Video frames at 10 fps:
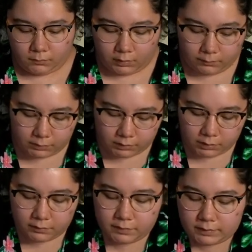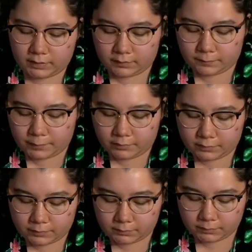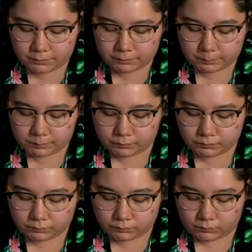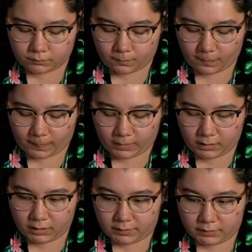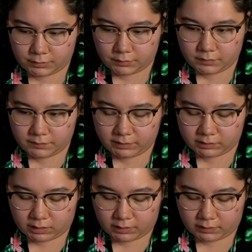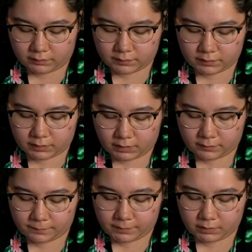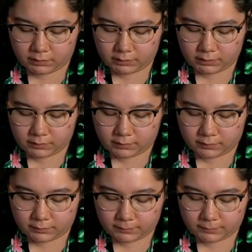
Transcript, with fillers: I wonder how else I can fill this one. I think just doing lines to kind of fill in the...